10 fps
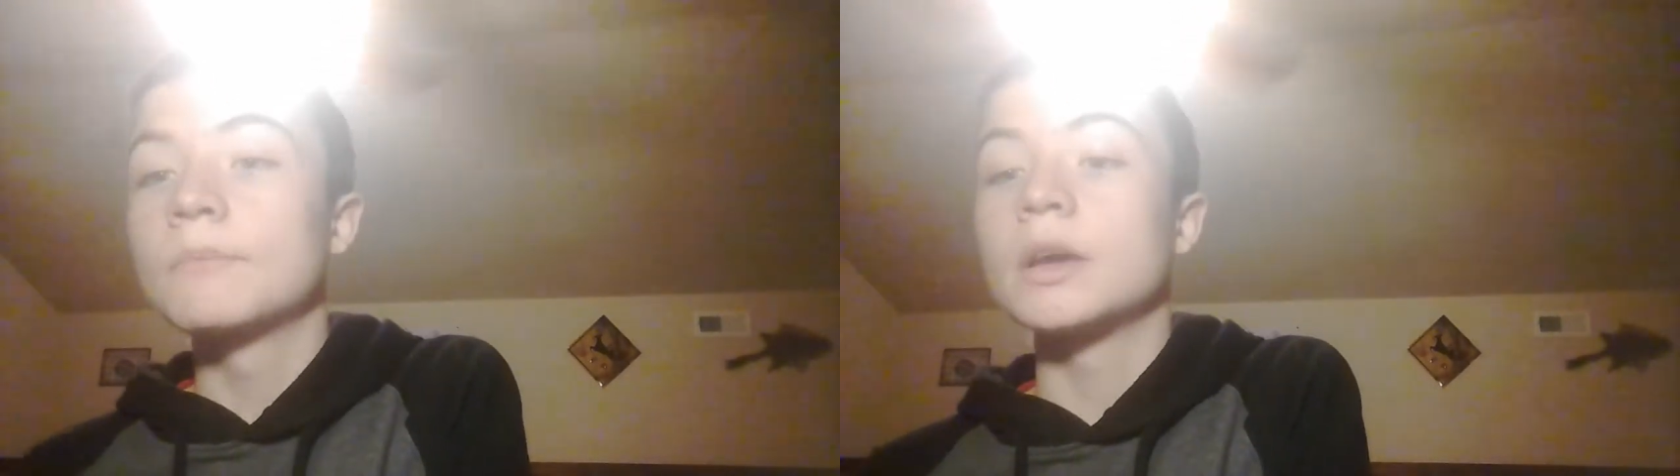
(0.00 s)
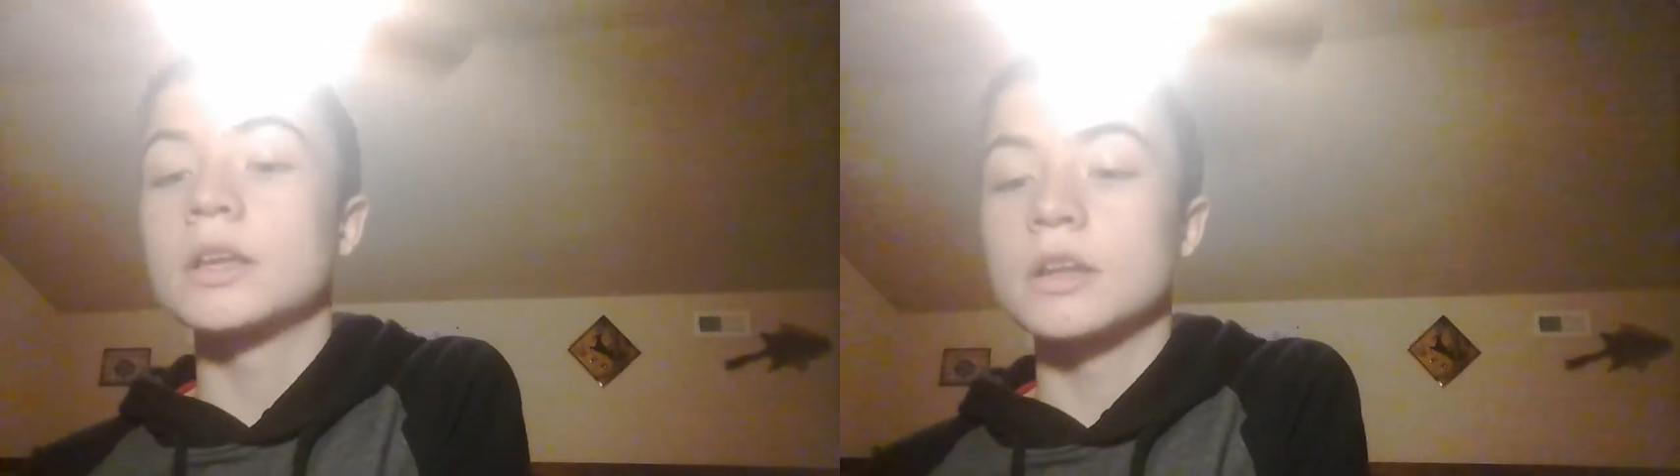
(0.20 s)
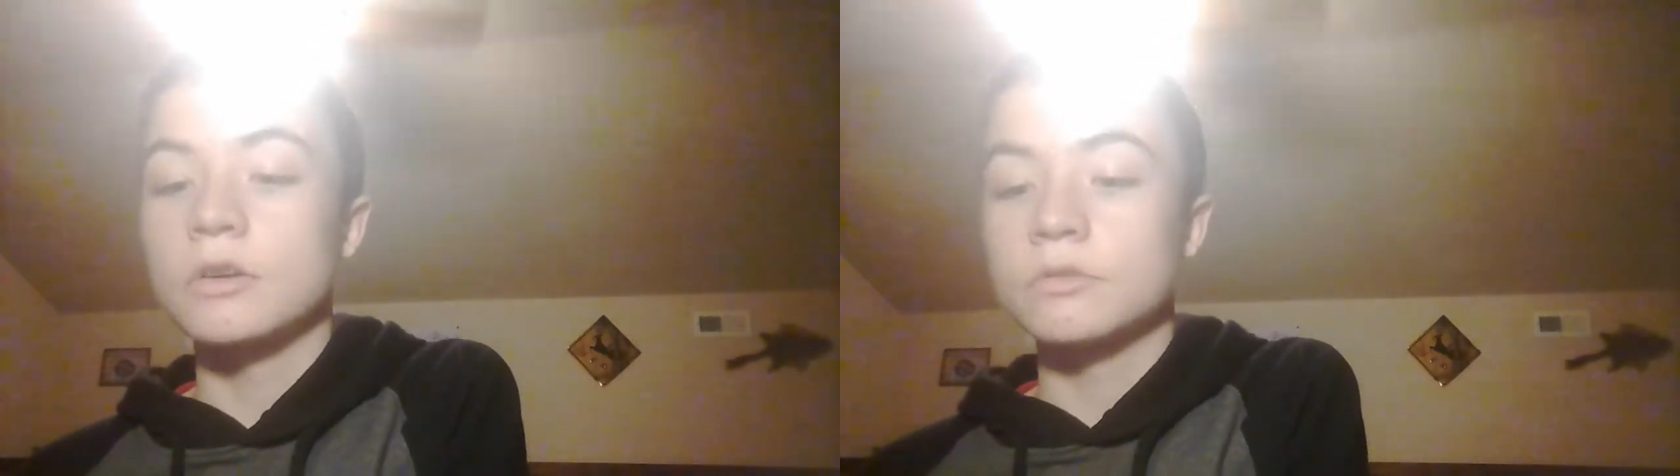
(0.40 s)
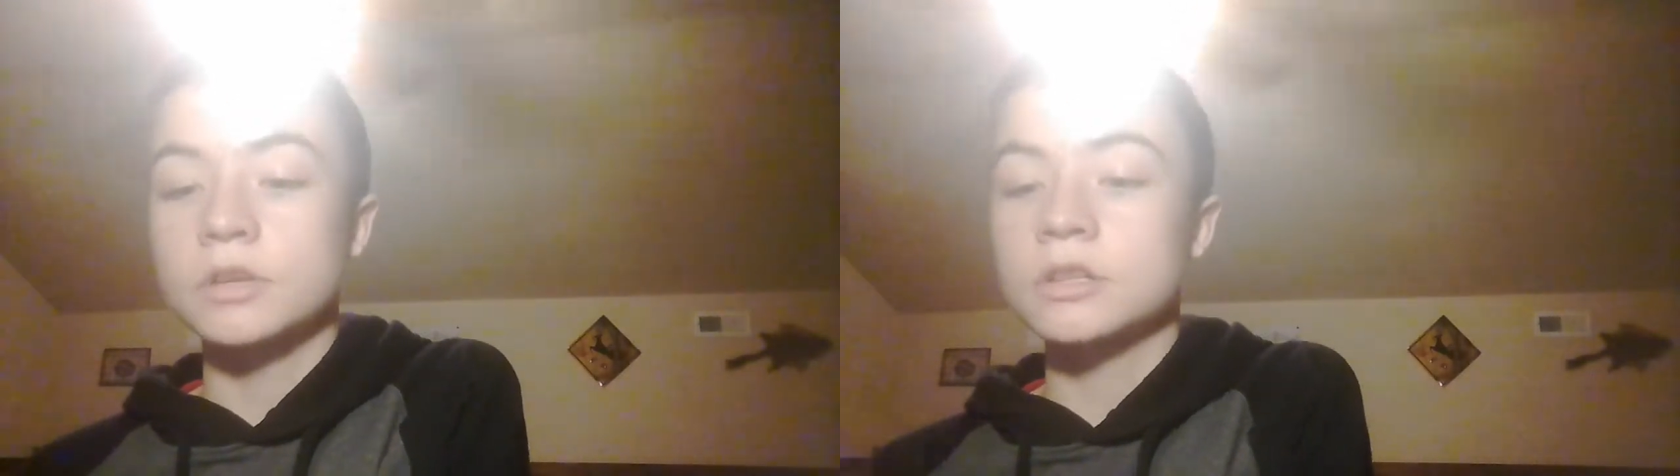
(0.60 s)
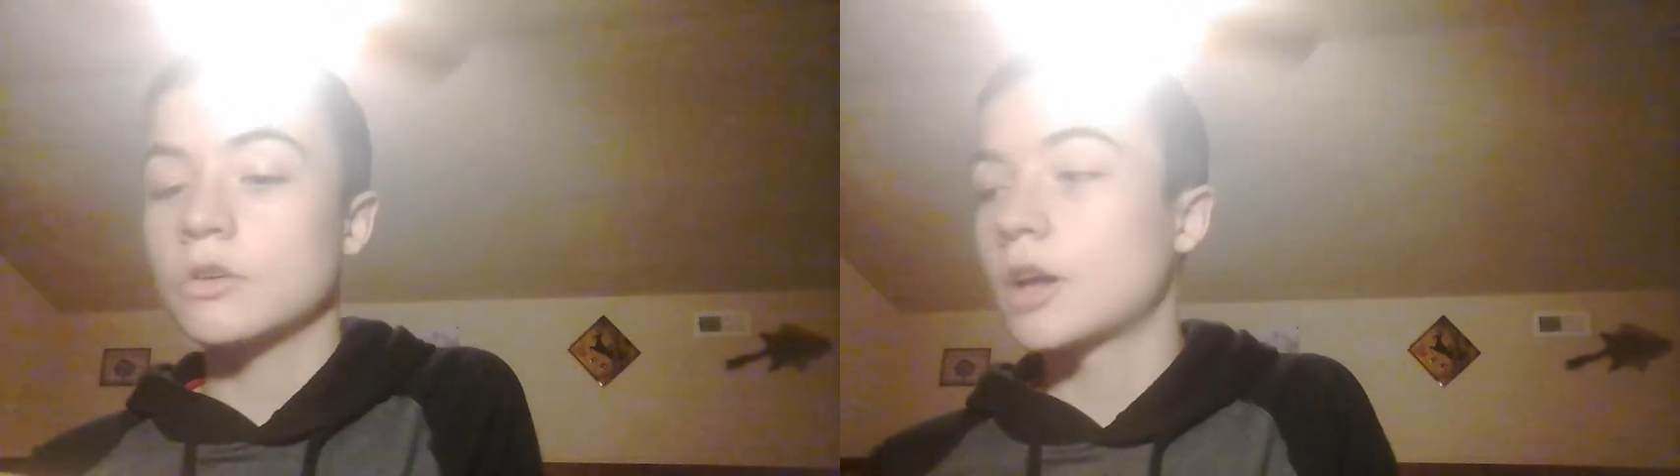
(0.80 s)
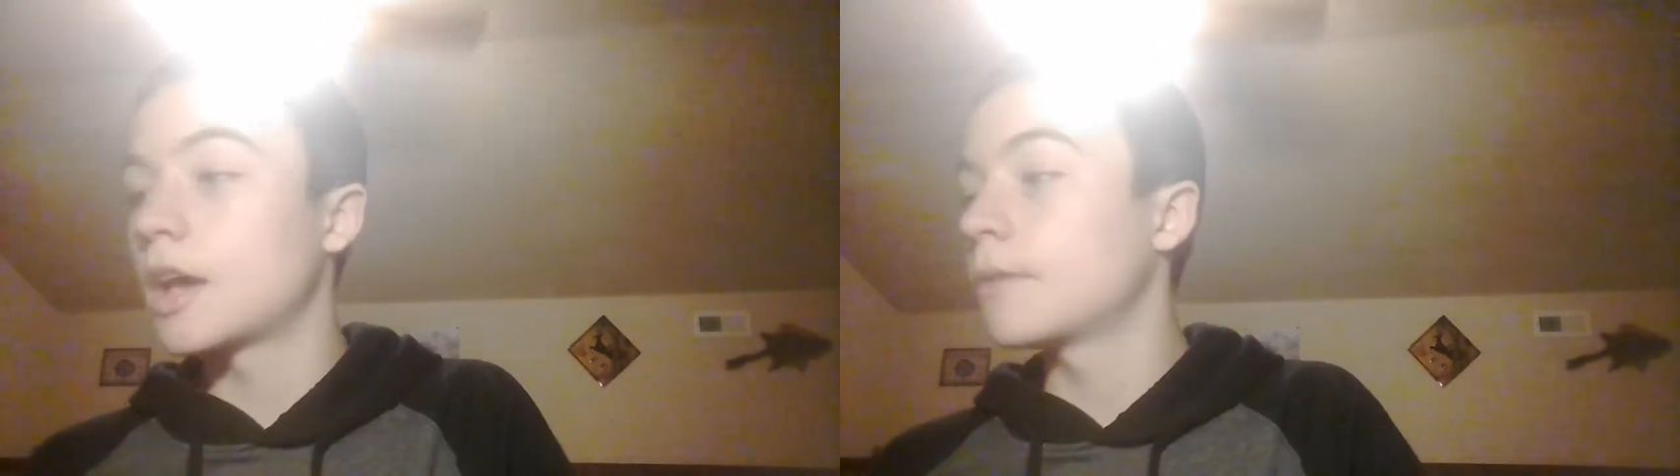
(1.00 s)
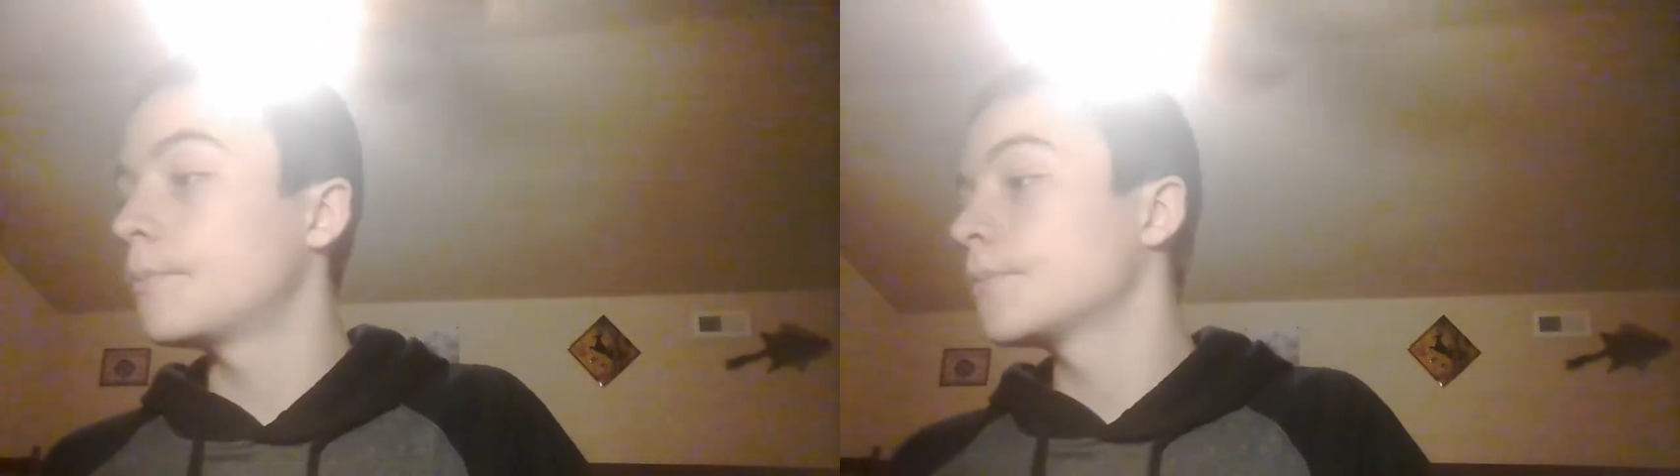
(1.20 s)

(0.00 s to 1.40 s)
but, you know, it's okay.